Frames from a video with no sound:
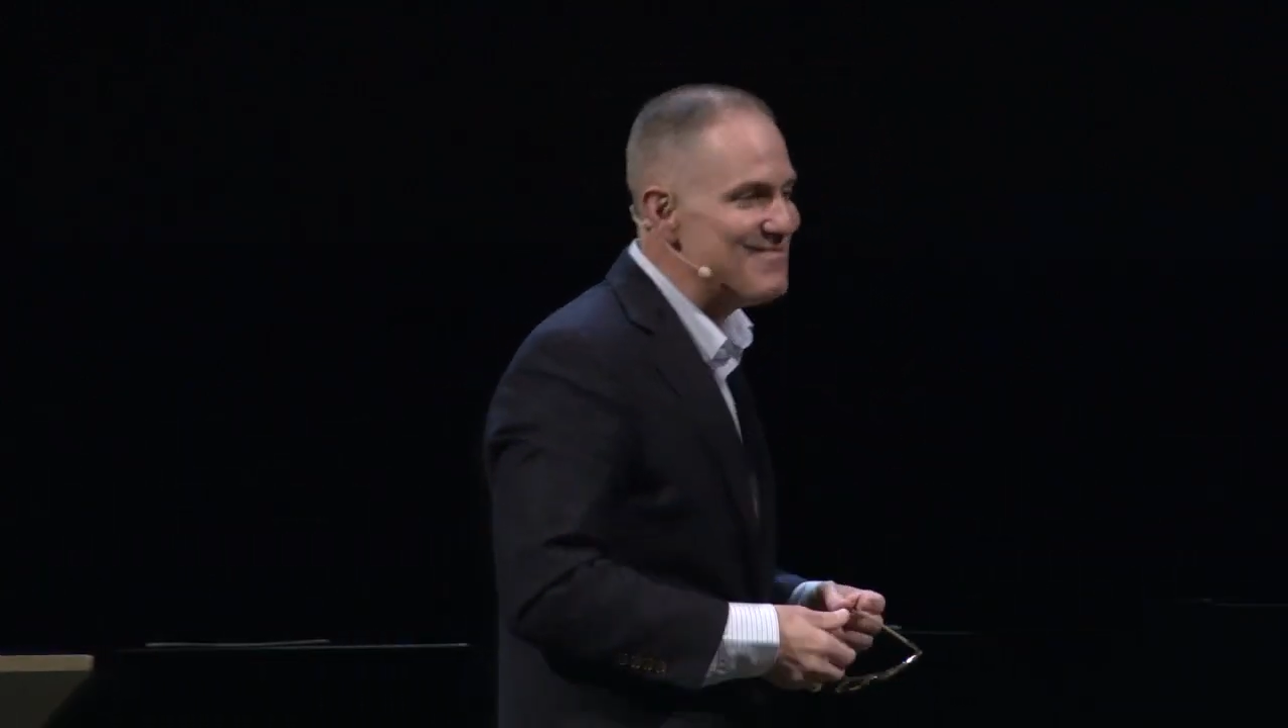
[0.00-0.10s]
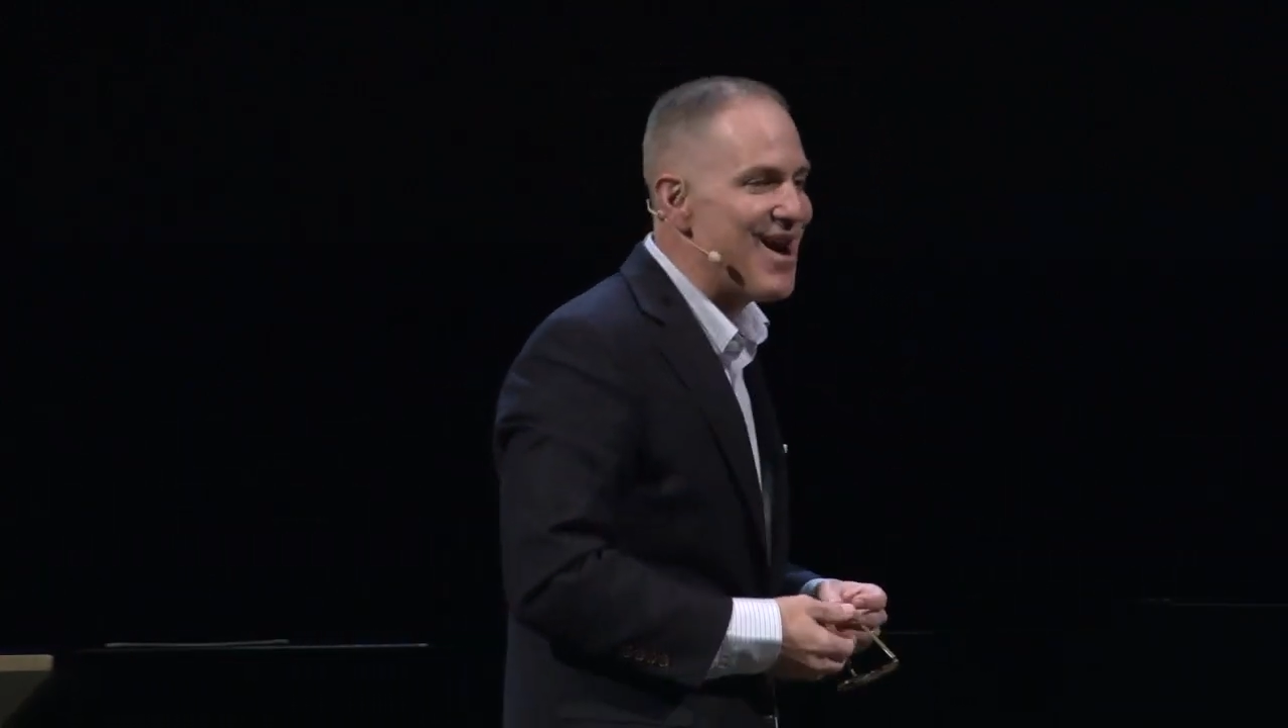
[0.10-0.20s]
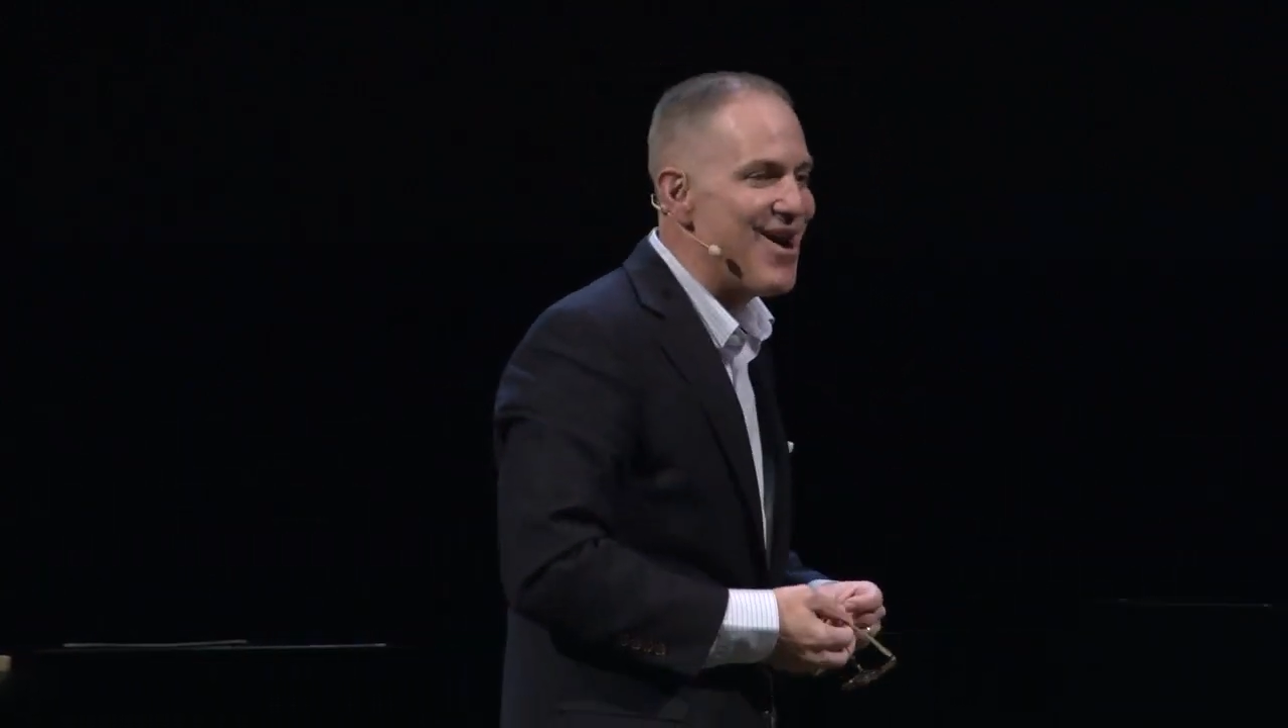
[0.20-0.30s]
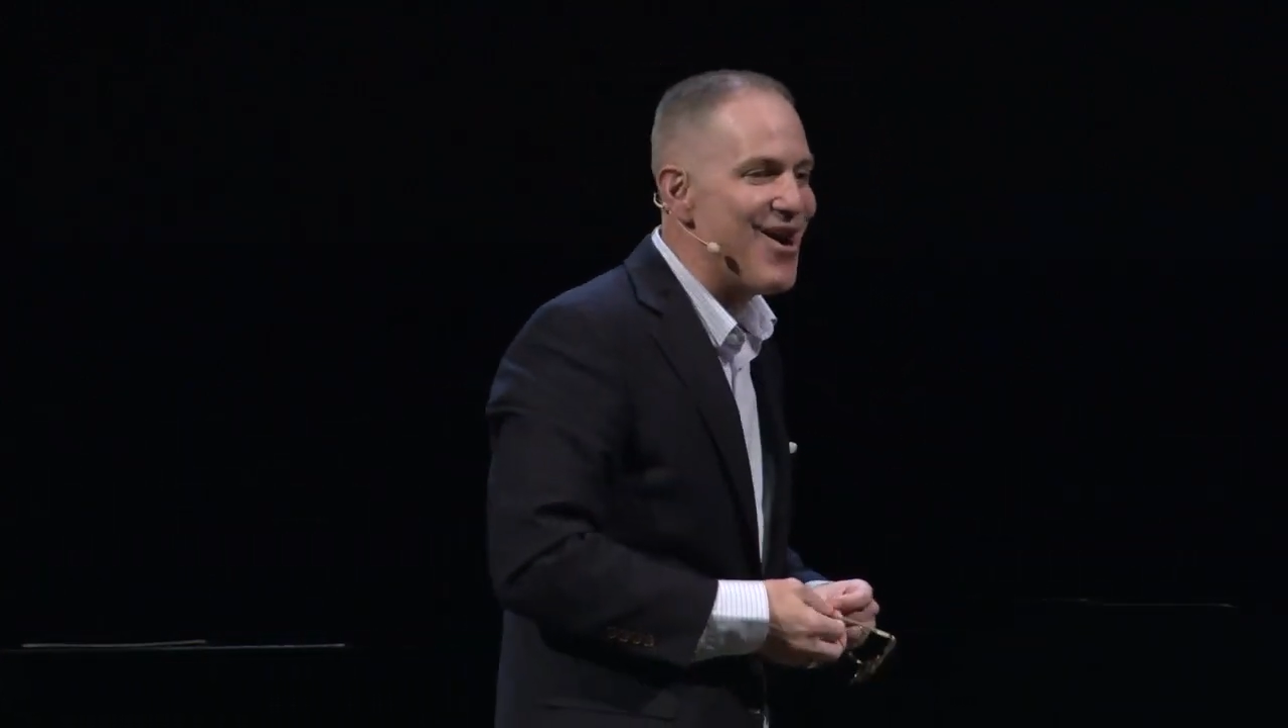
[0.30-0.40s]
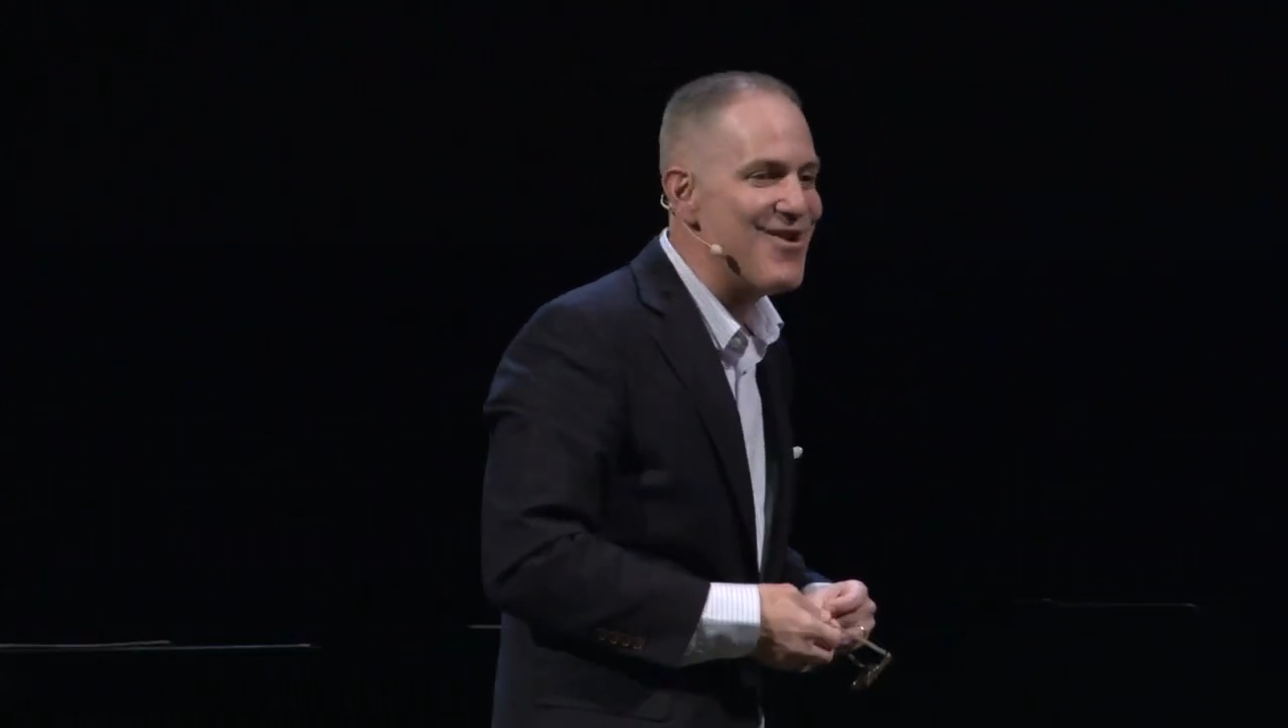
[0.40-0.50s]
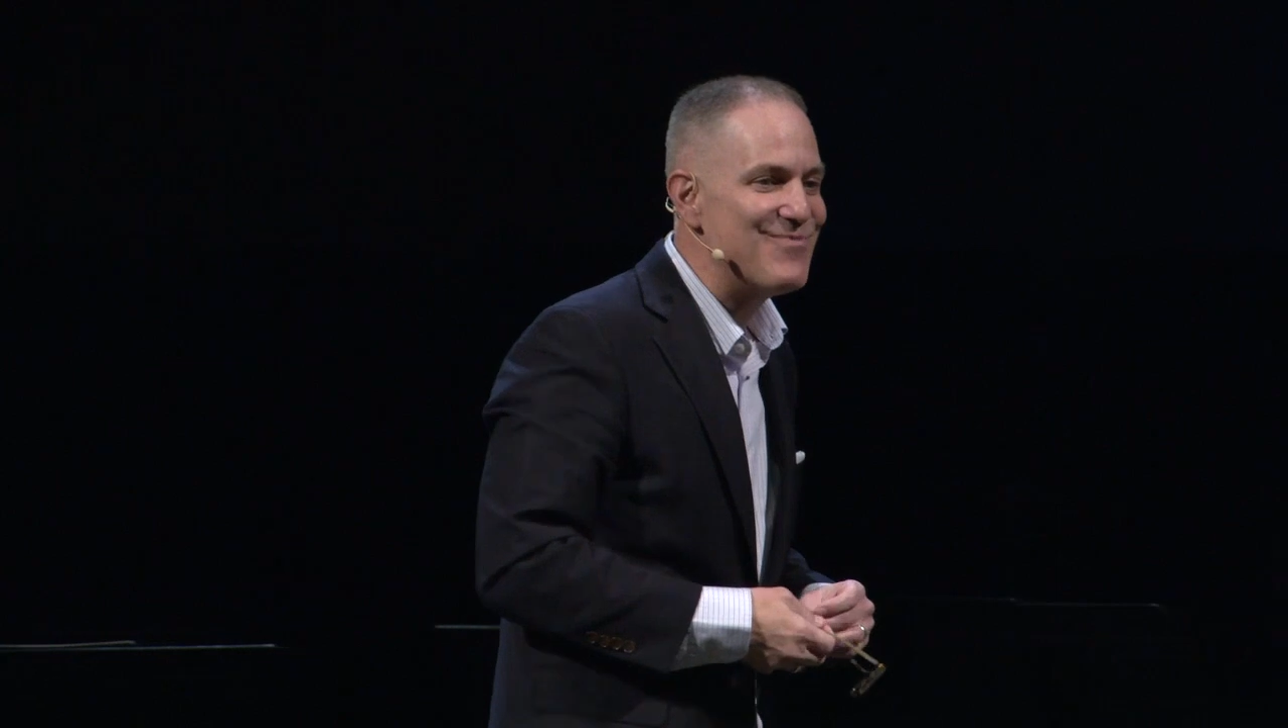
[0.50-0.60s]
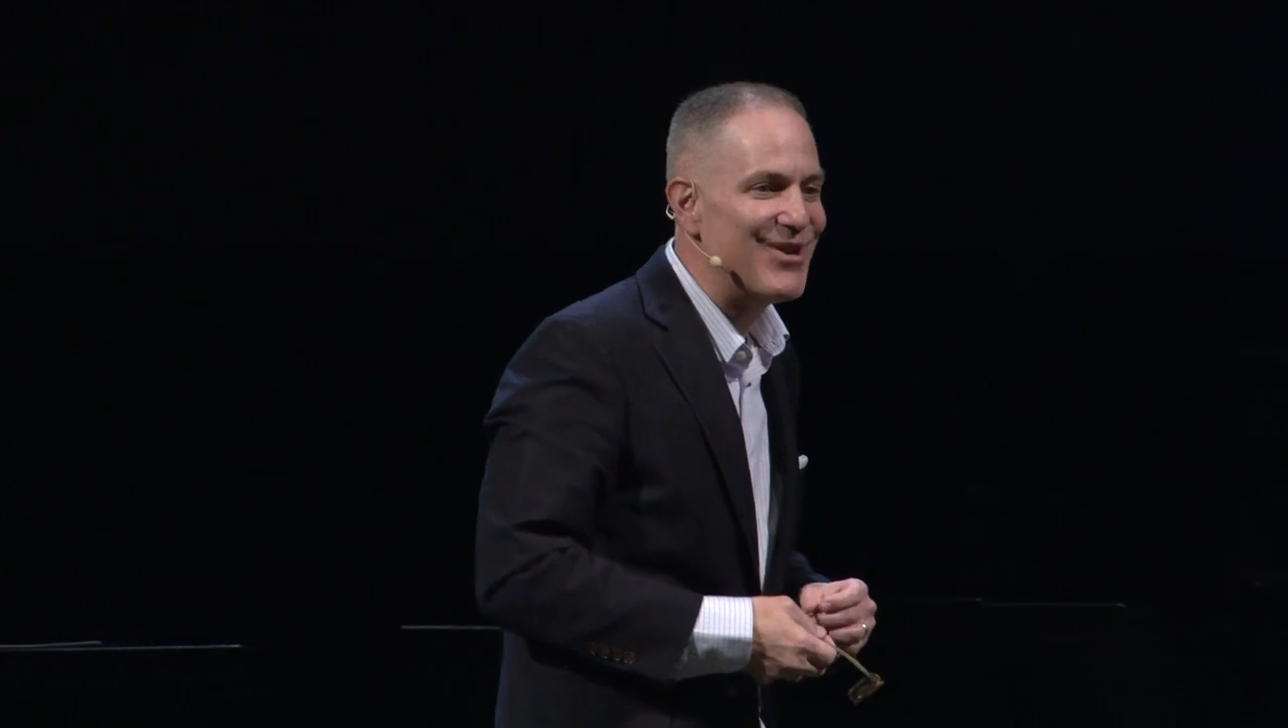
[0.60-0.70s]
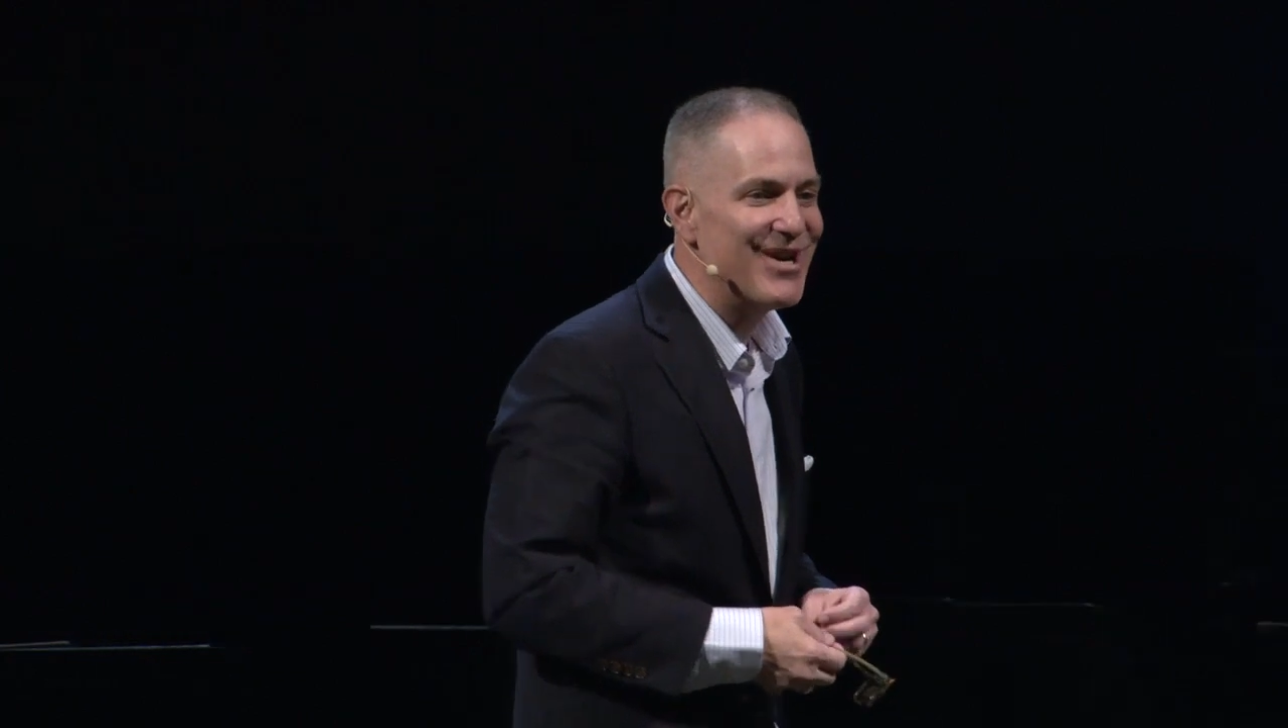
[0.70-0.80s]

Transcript: my armor